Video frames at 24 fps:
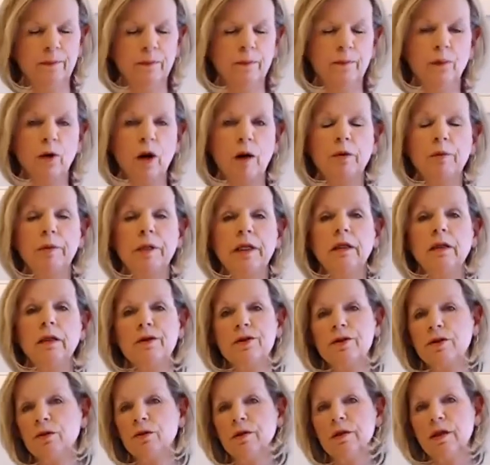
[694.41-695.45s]
probably close
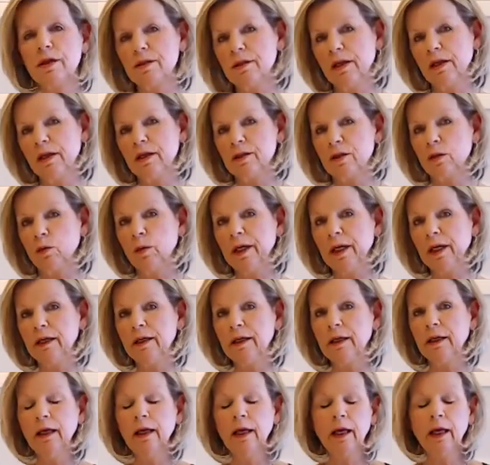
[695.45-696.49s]
to a dozen eggs a
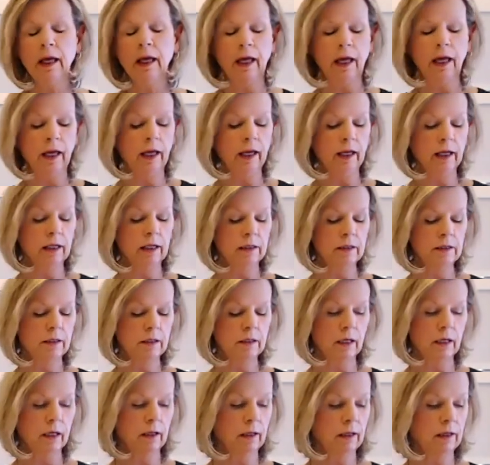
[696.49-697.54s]
week, and
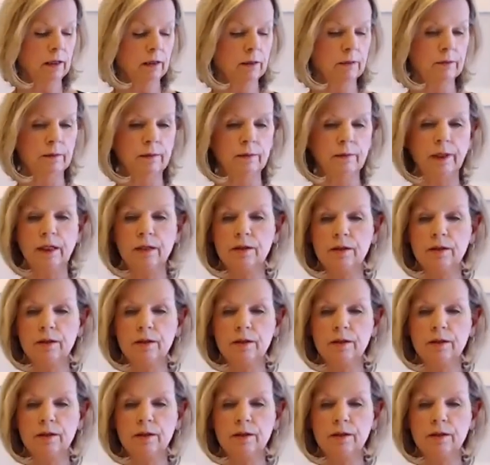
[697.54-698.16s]
it's a